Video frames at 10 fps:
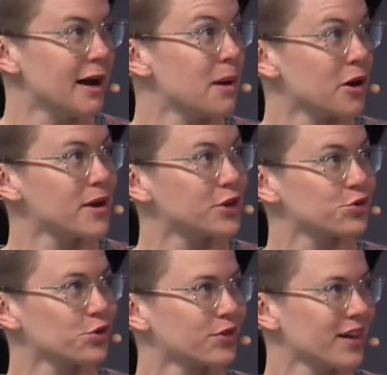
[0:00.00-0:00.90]
I better make
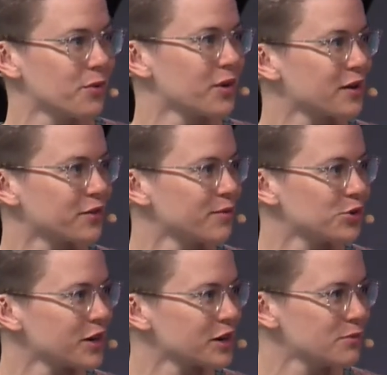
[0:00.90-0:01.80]
sure that whatever I'm
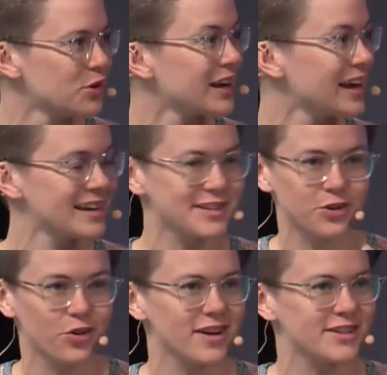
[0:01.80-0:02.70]
trying to communicate gets
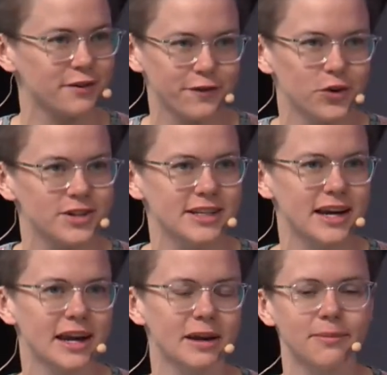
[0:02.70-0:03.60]
across the first
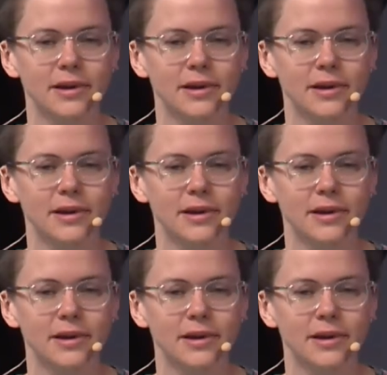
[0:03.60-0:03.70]
time.